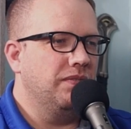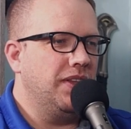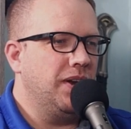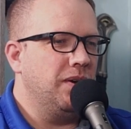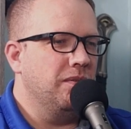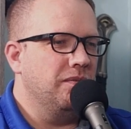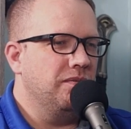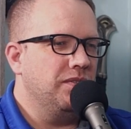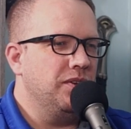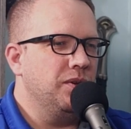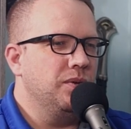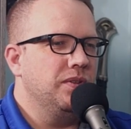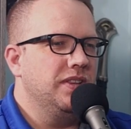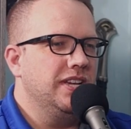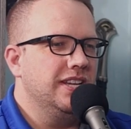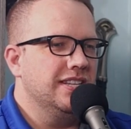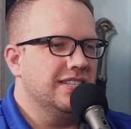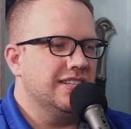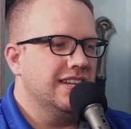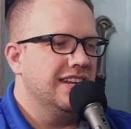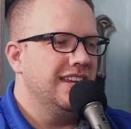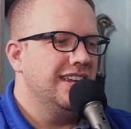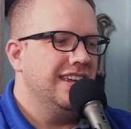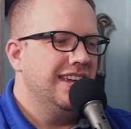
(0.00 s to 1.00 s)
don't view
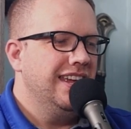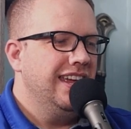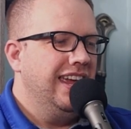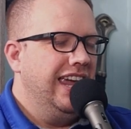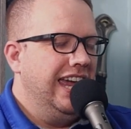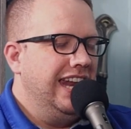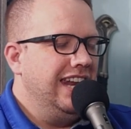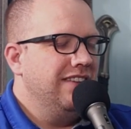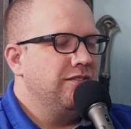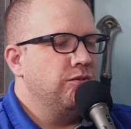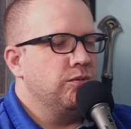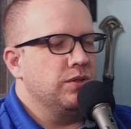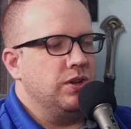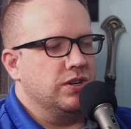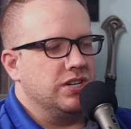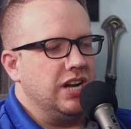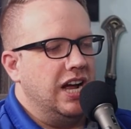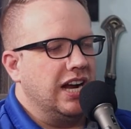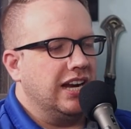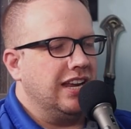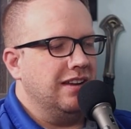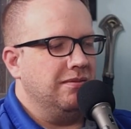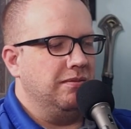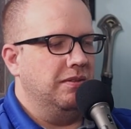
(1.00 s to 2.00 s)
these. And even when they're
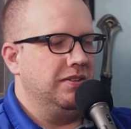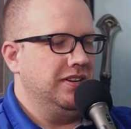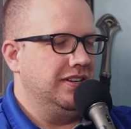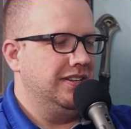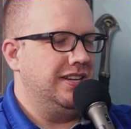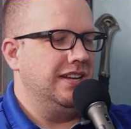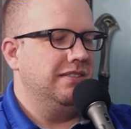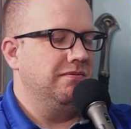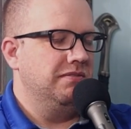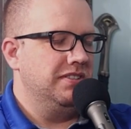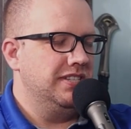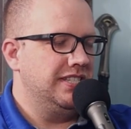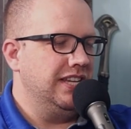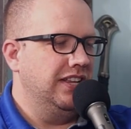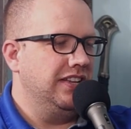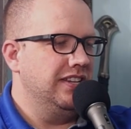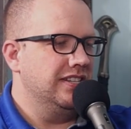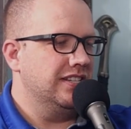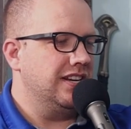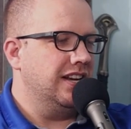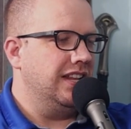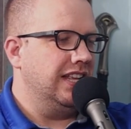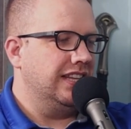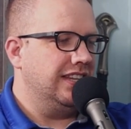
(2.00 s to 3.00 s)
talking, when
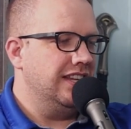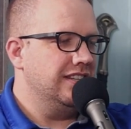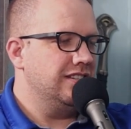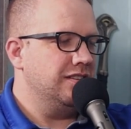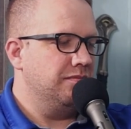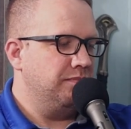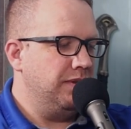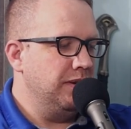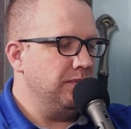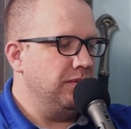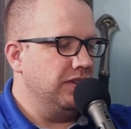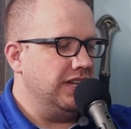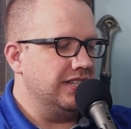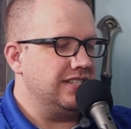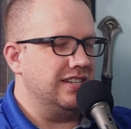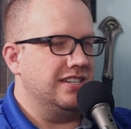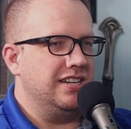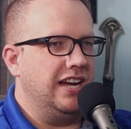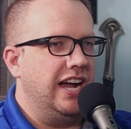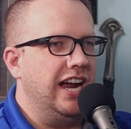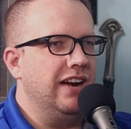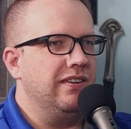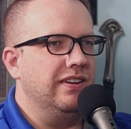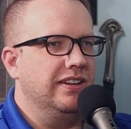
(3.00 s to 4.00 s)
Zellion's kind of like, these are people, that's a
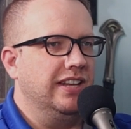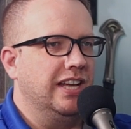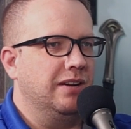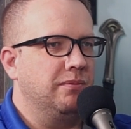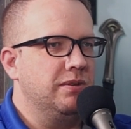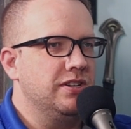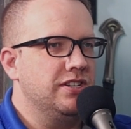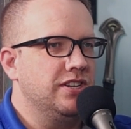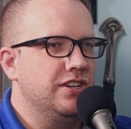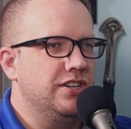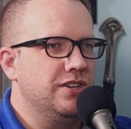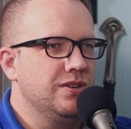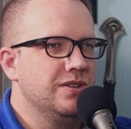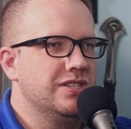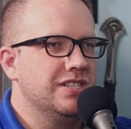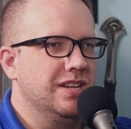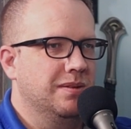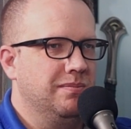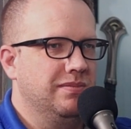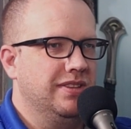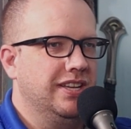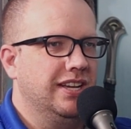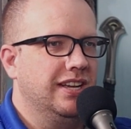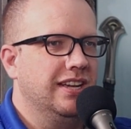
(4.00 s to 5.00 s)
tyrant, like we should do
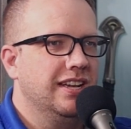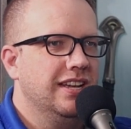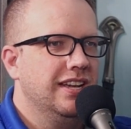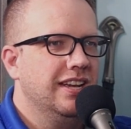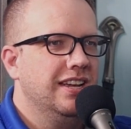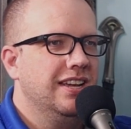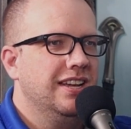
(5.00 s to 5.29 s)
something.